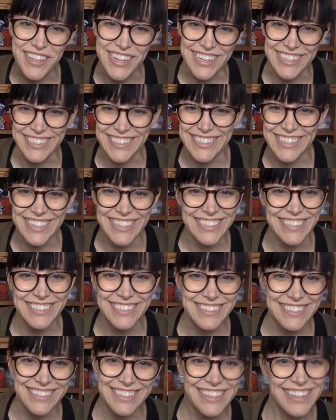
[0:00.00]
things,
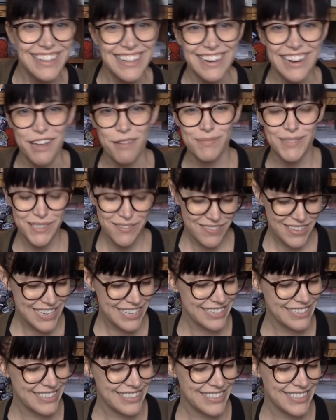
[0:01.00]
is the names of
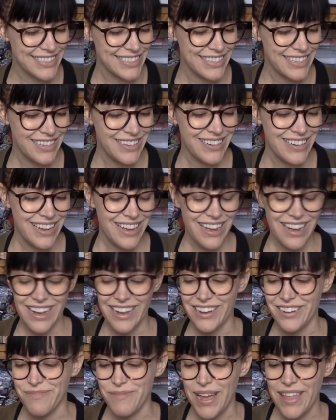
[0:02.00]
these.
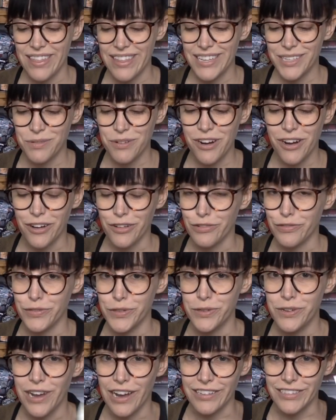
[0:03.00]
And these were all
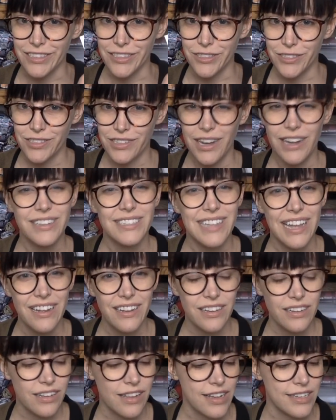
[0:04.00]
food colors. Is
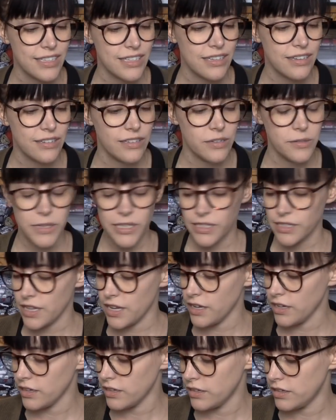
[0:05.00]
that a classic colorworks
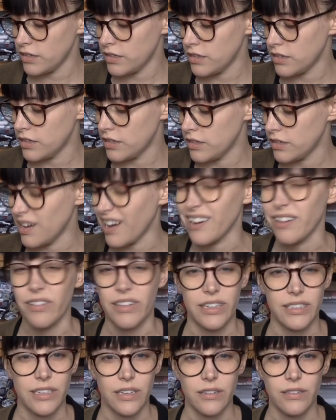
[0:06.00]
thing? I don't
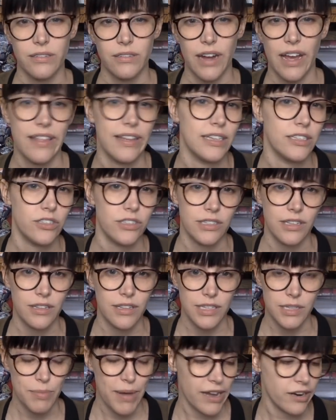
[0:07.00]
think so. I think it's just a
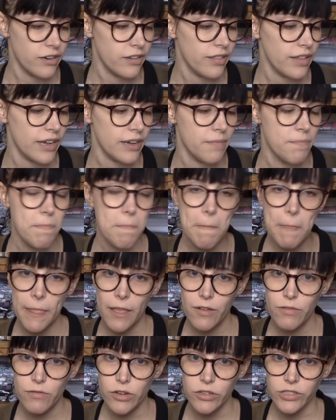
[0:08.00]
this pattern thing.
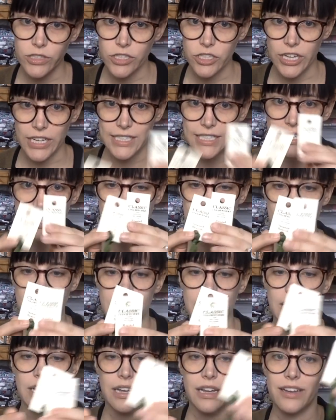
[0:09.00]
Roasted chestnut,
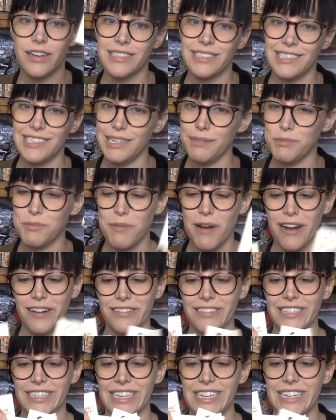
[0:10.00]
steamed
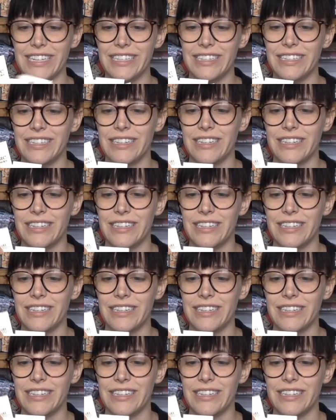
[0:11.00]
broccoli,